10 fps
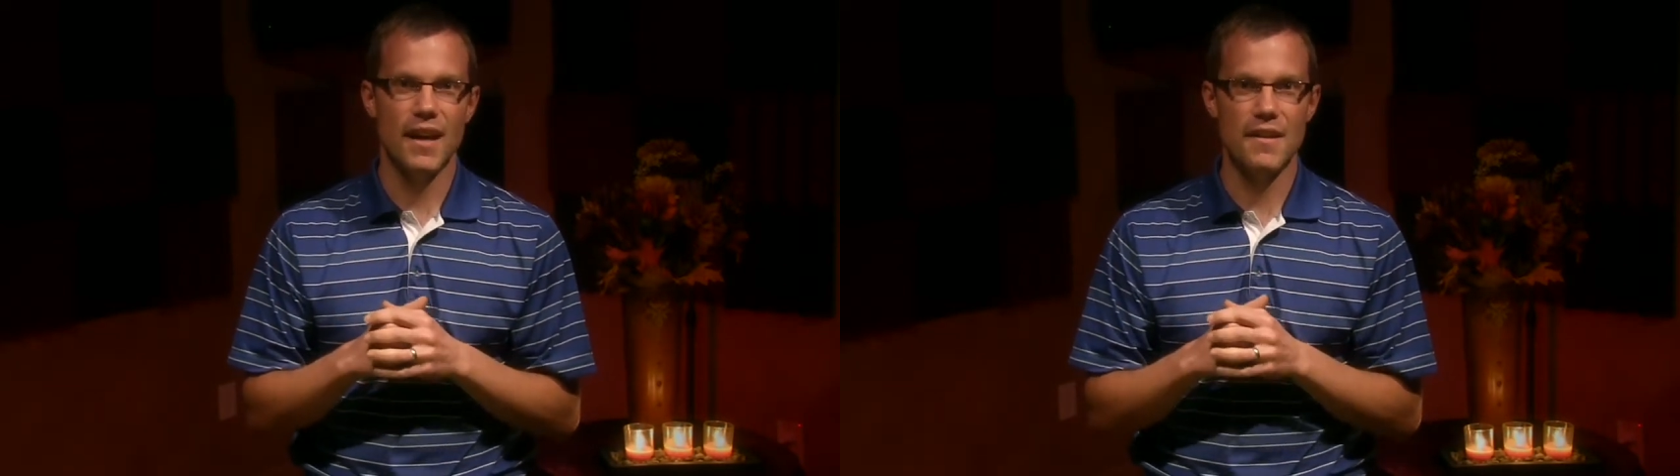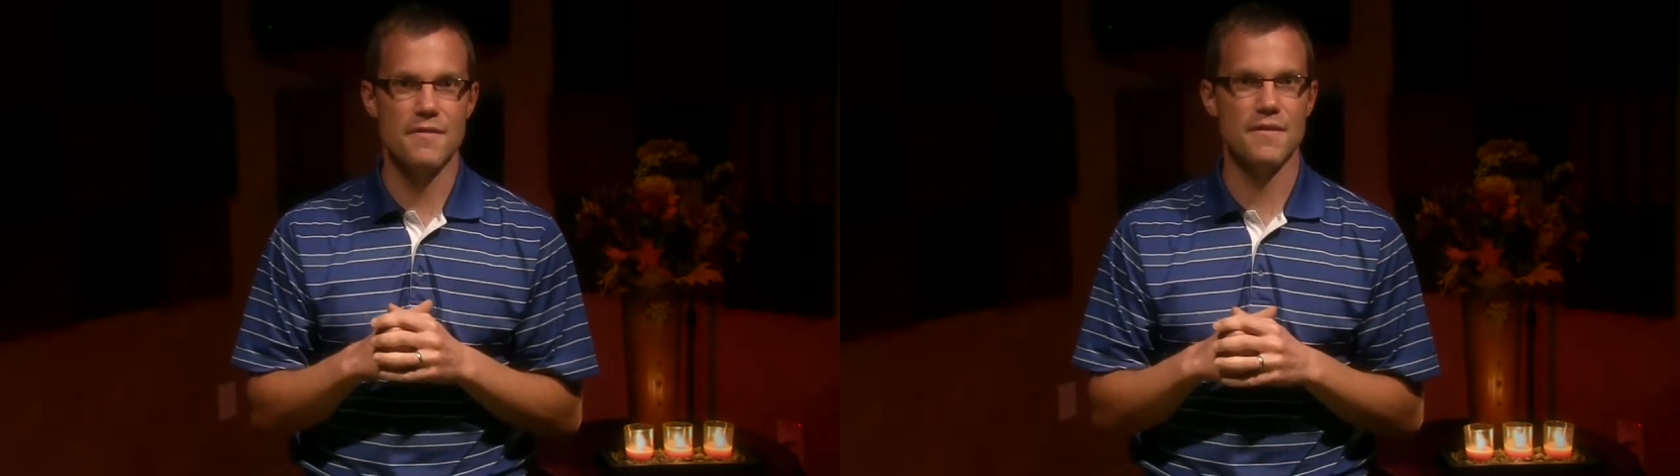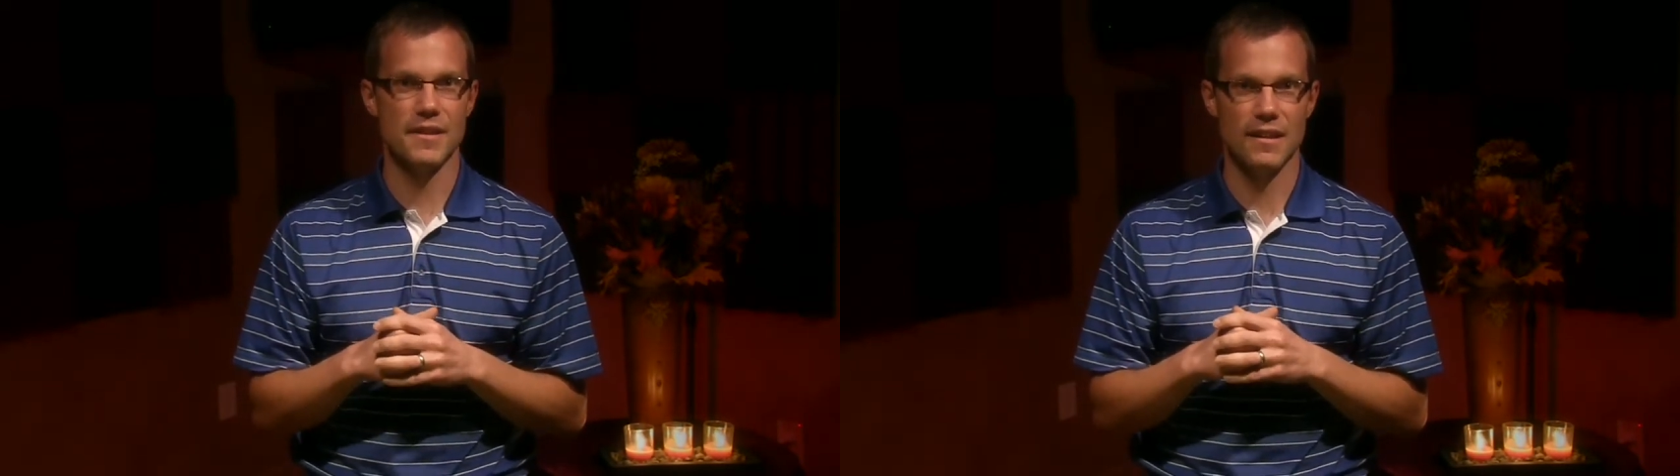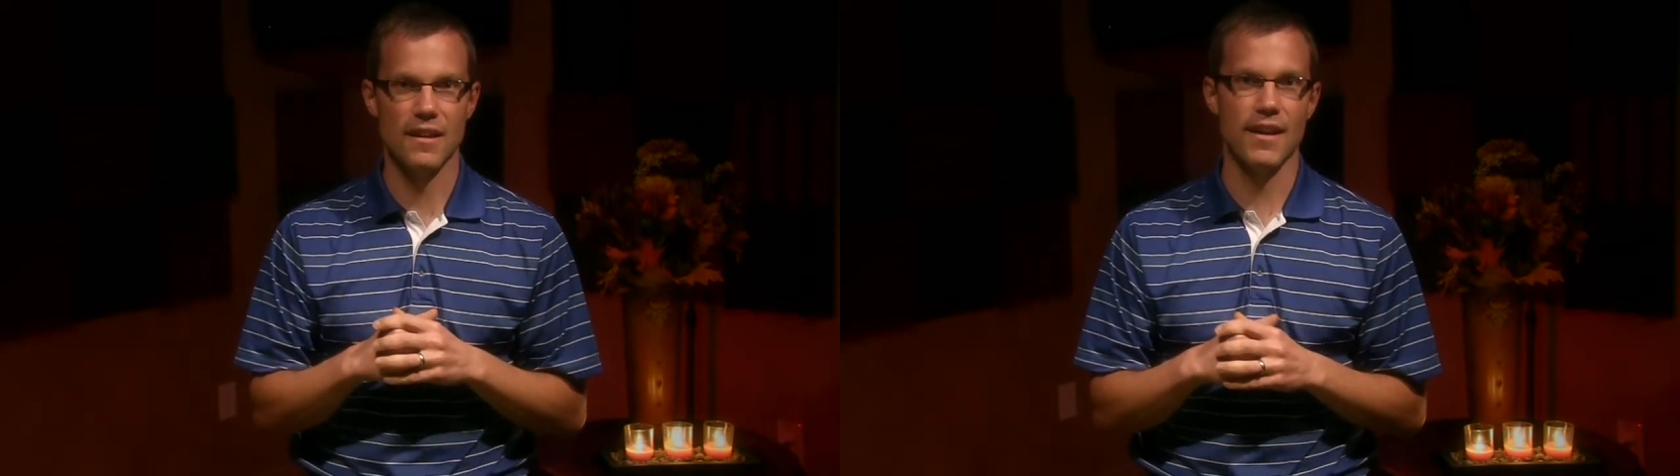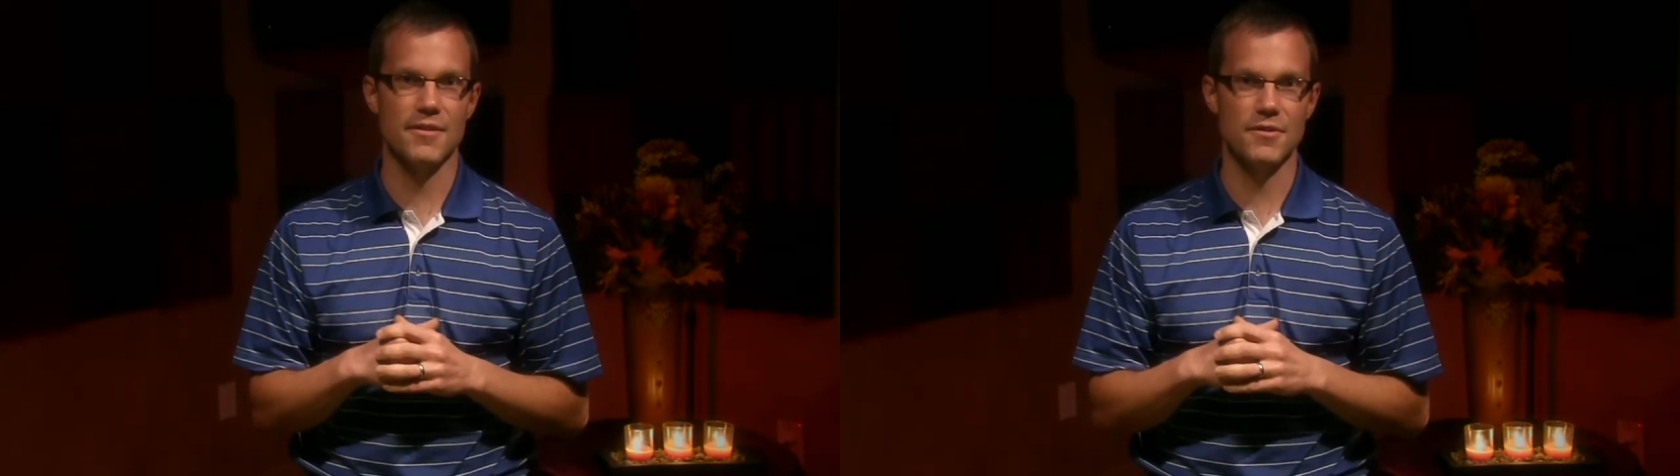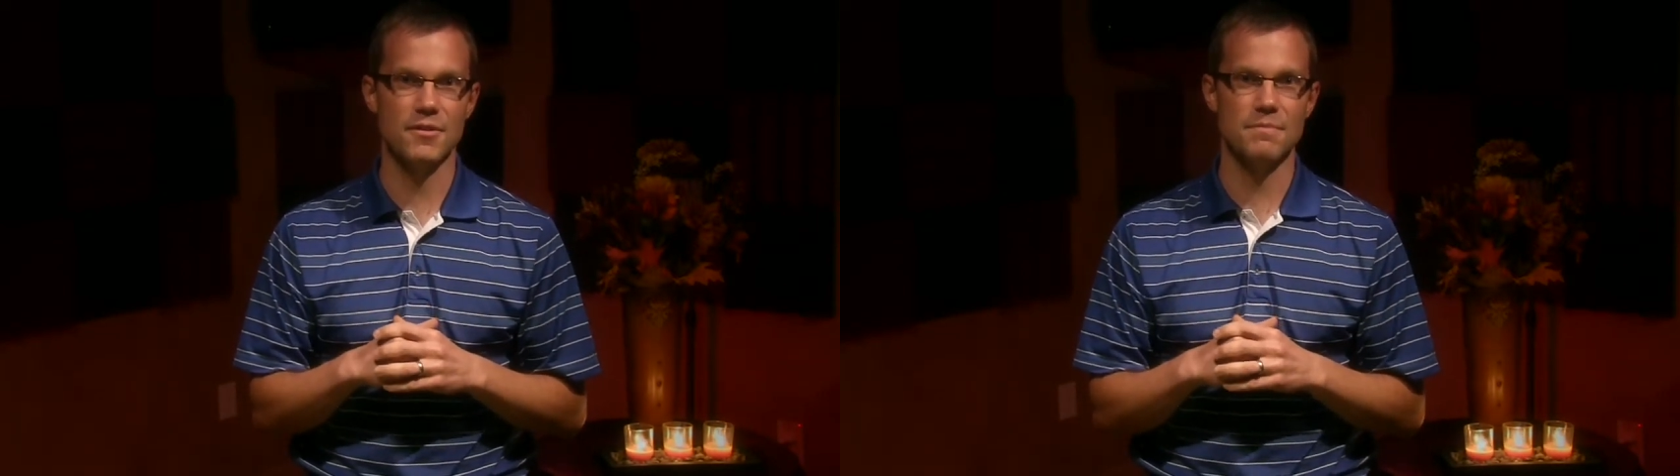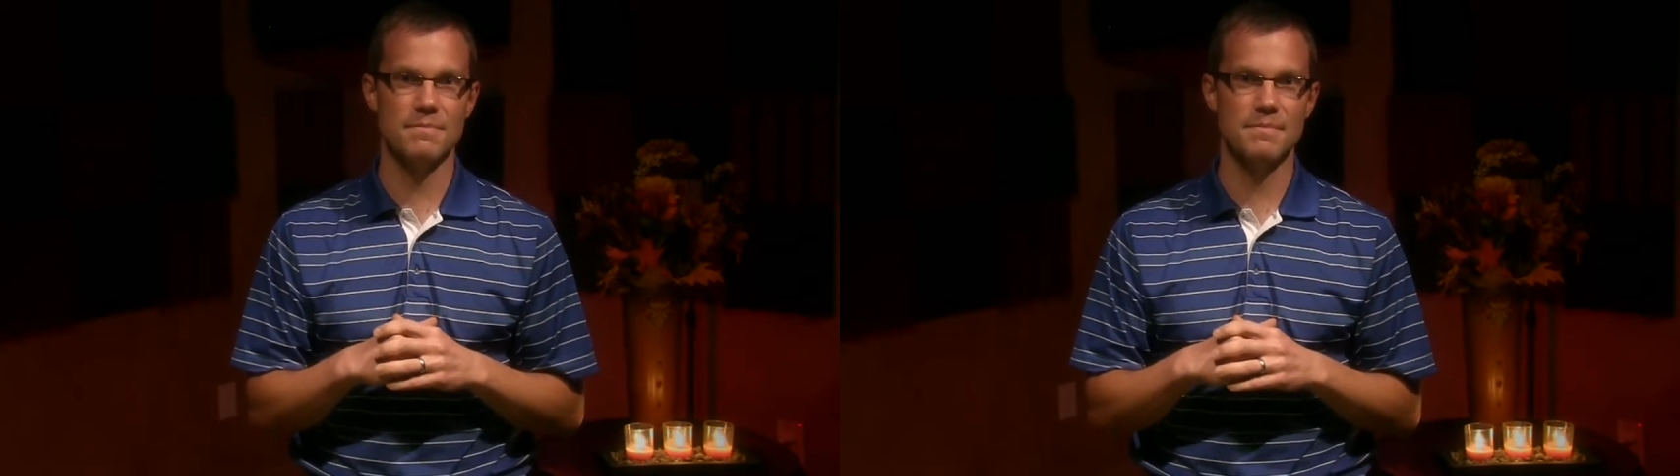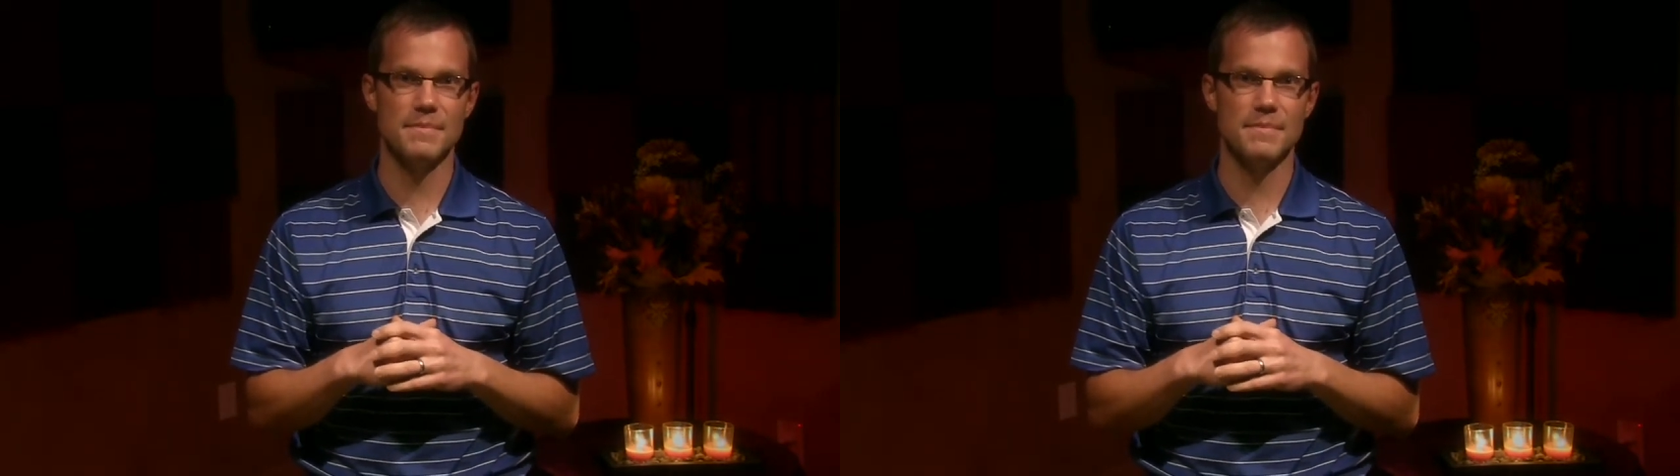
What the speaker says: other than a classroom.